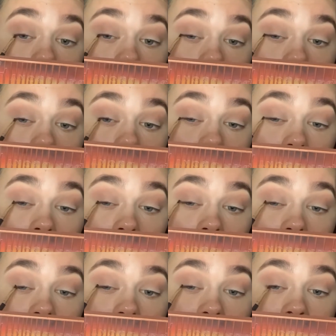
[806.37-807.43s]
they try
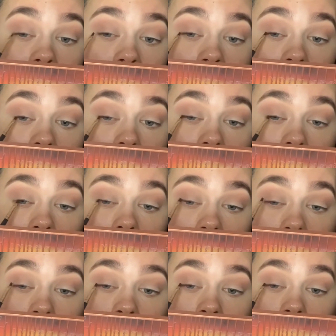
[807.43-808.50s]
and see
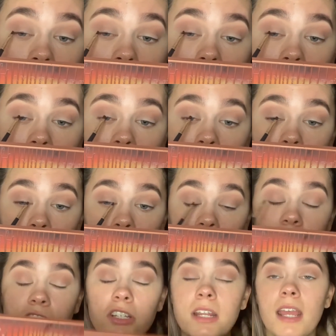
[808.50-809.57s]
if the
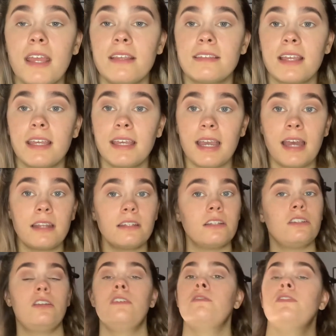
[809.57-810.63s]
patient is a
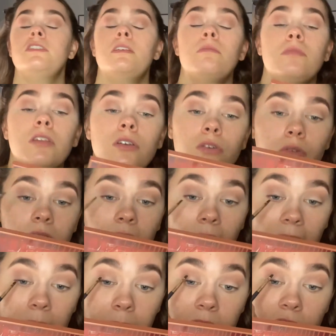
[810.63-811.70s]
candidate for something called a
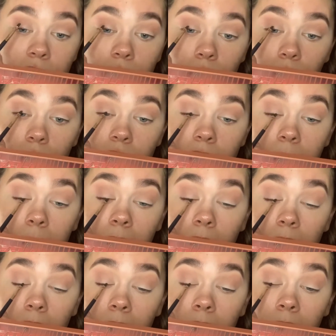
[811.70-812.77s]

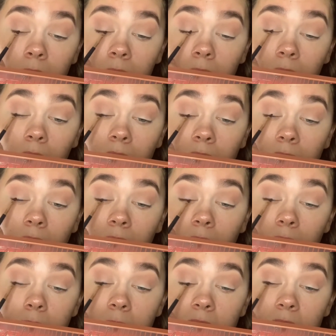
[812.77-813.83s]
hemiserotomy. I
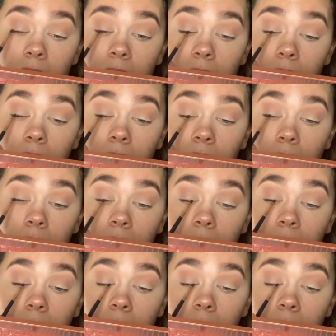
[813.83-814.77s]
think I'm saying that right.